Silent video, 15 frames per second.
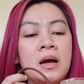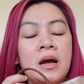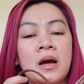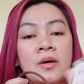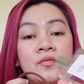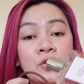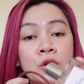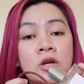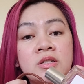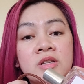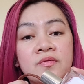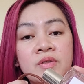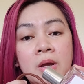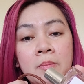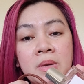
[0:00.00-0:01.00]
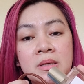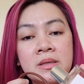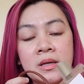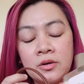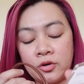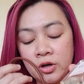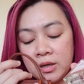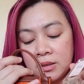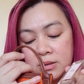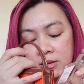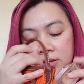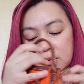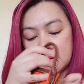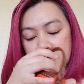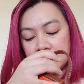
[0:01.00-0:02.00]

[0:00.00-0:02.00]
uh, Philosophy Amazing Grace